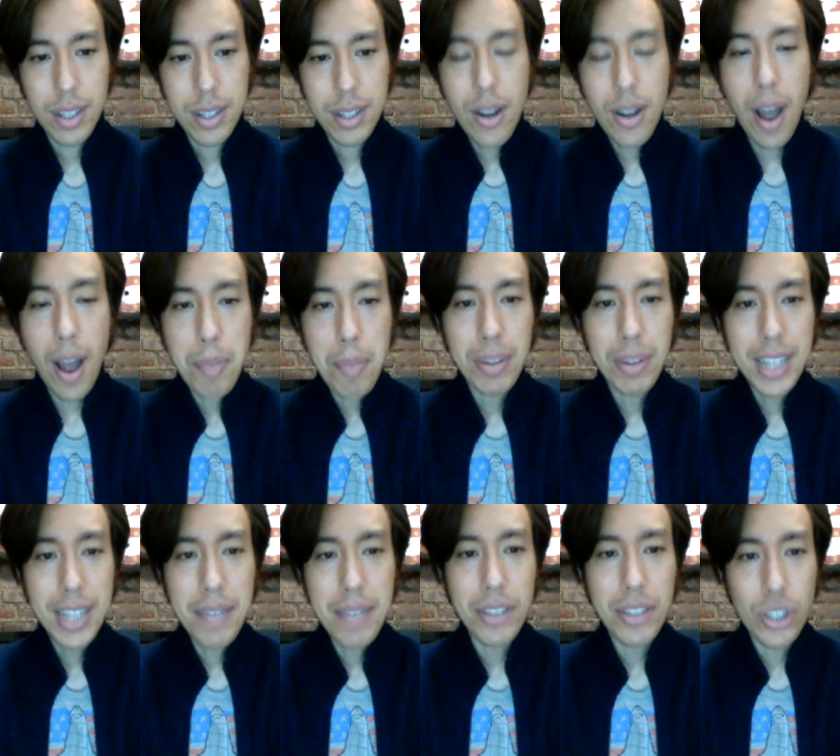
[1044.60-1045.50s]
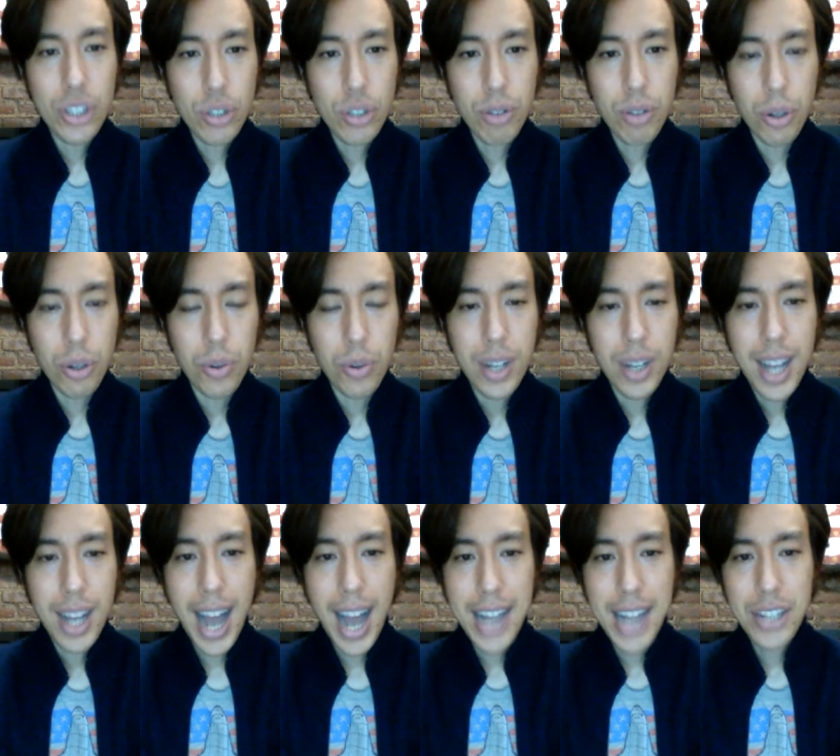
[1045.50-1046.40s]
No, I believe it's true.
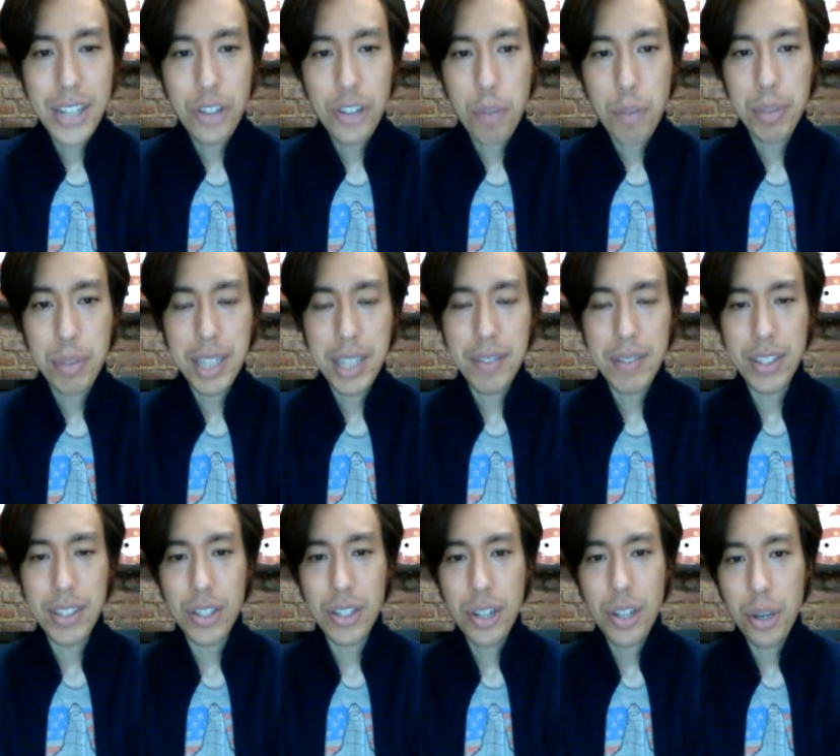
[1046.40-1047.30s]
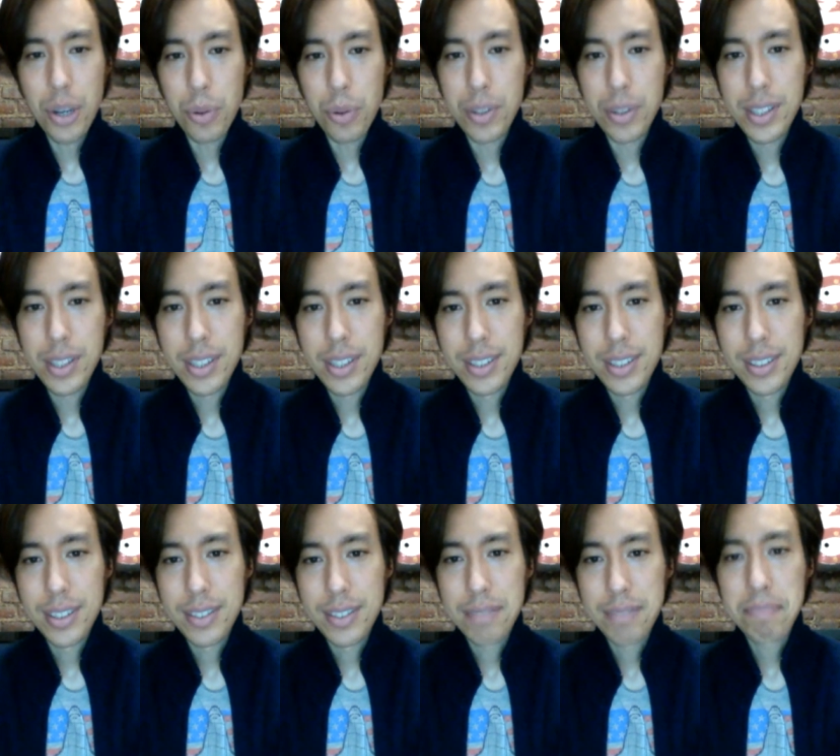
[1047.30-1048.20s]
I just don't believe it's new.
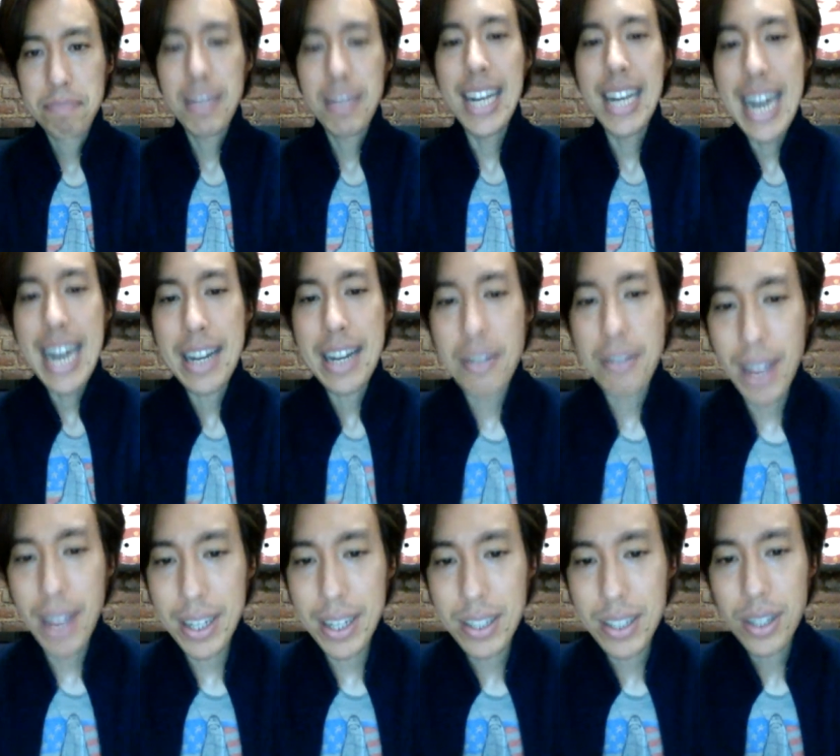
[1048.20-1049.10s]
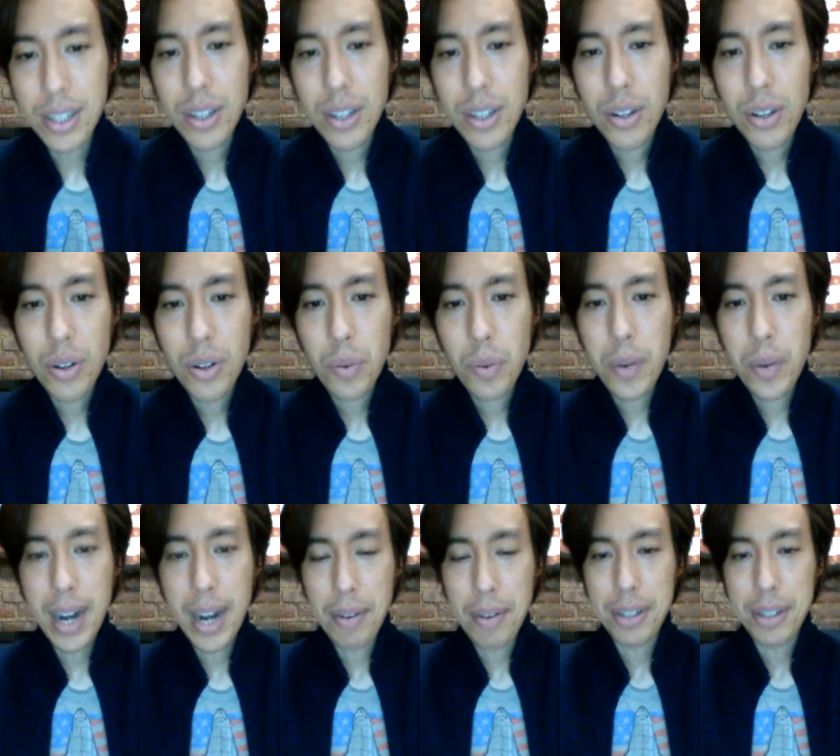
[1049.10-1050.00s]
In any event,
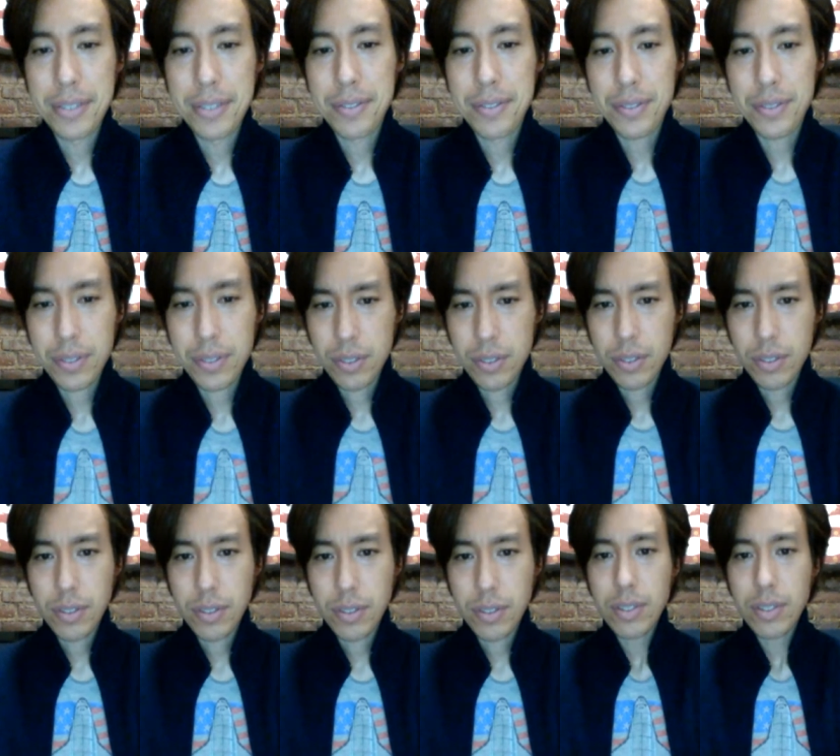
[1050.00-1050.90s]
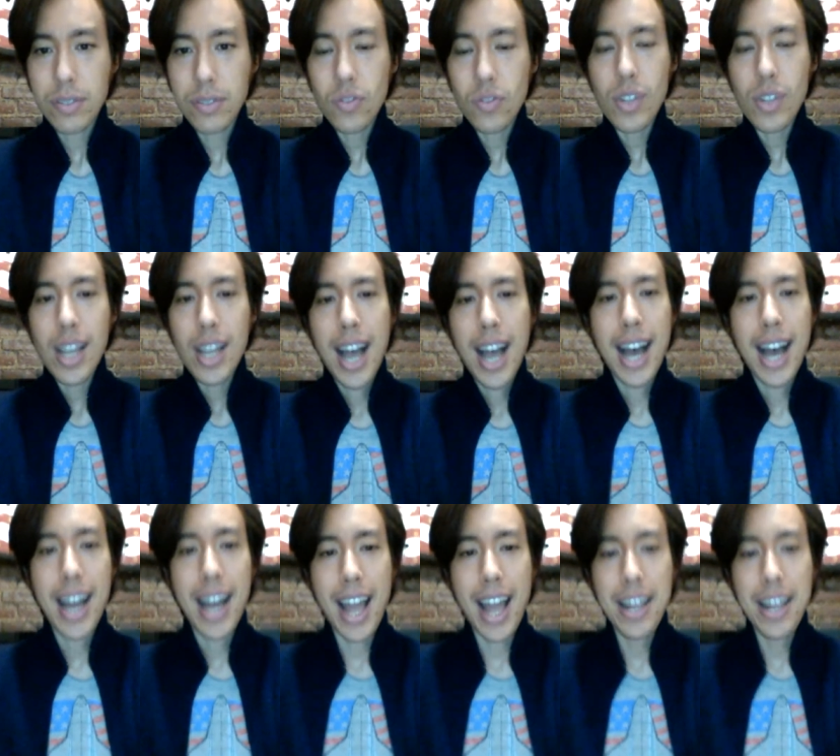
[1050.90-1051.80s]
whatever.
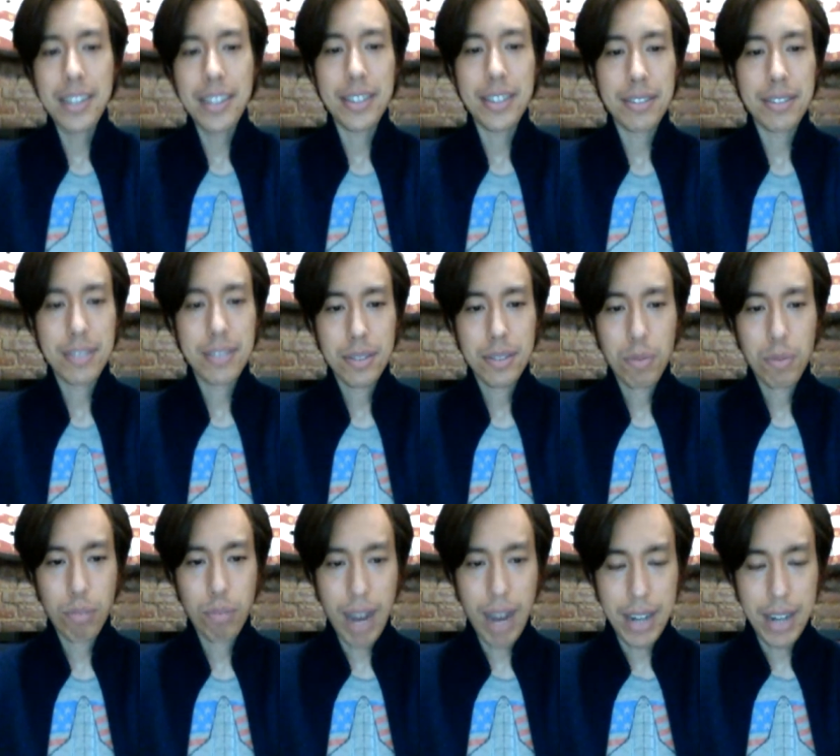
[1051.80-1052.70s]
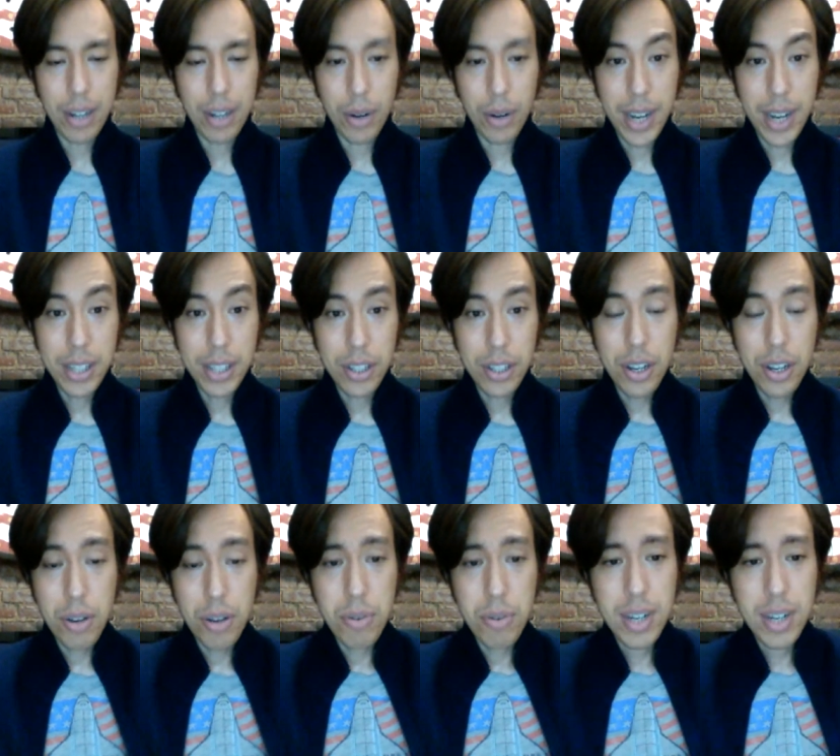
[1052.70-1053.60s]
And brand new. It's
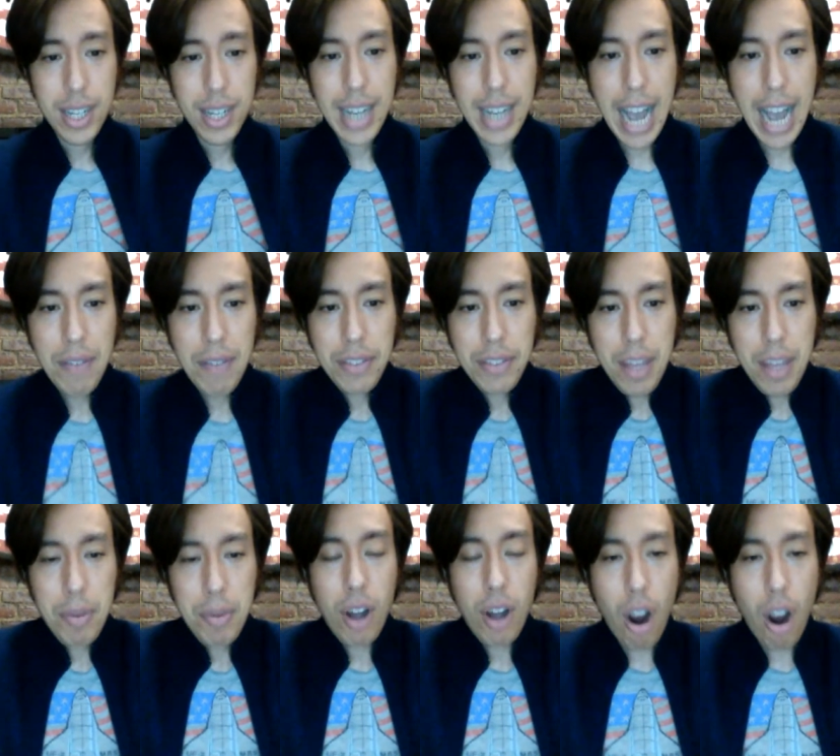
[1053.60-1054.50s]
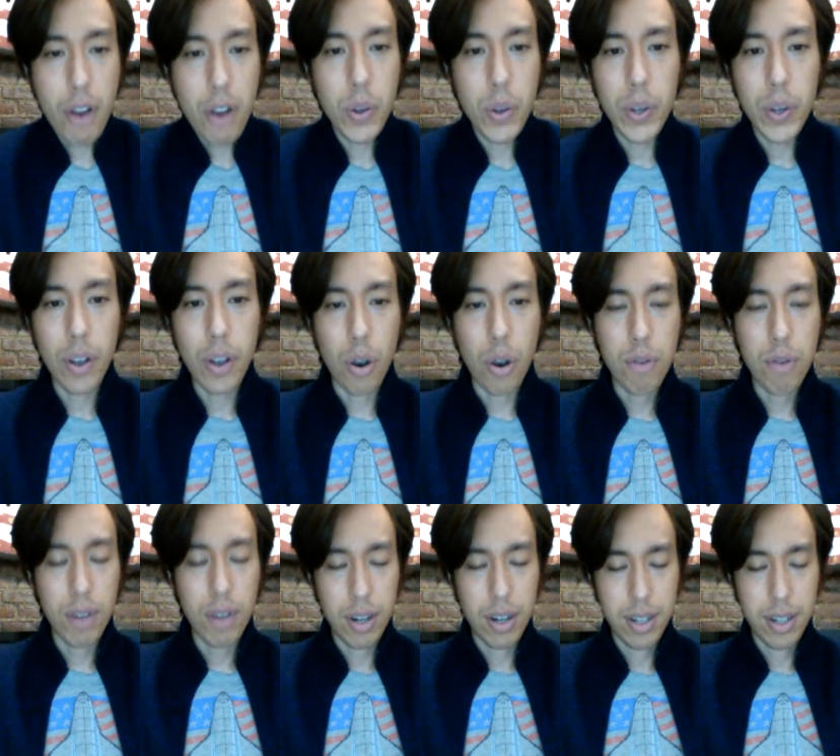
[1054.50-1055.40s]
new. Haven't they been arguing
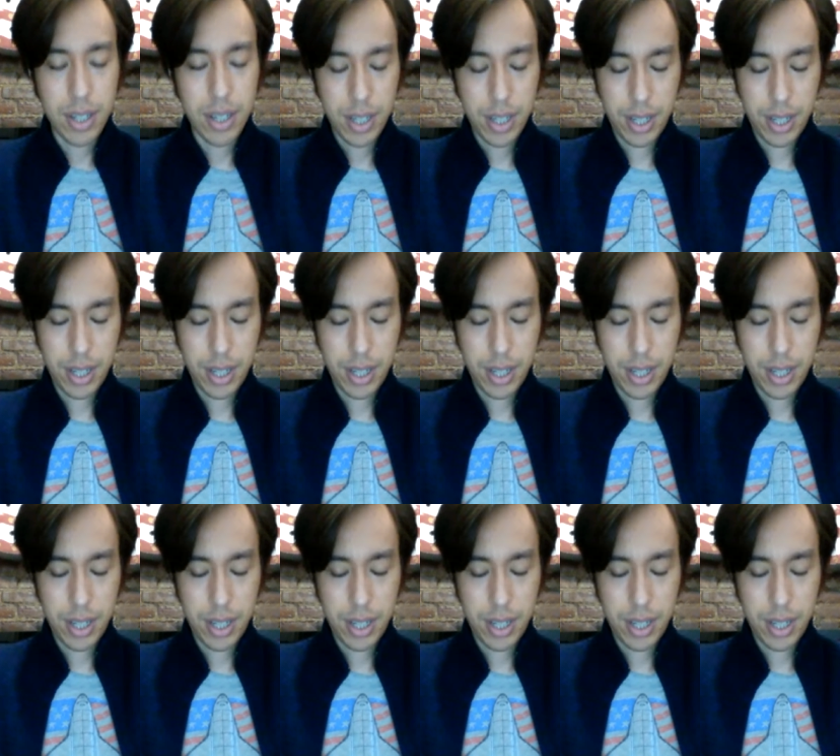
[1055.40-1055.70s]
over